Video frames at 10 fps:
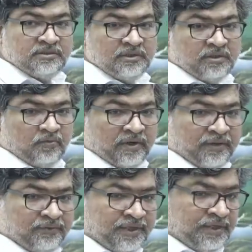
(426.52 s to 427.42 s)
1 and
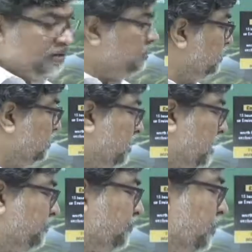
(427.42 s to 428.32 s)
3, and
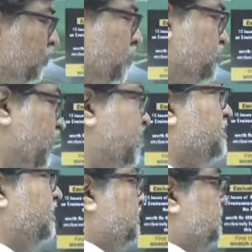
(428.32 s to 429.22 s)
3 only. So answer
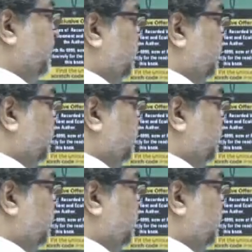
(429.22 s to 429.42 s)
is here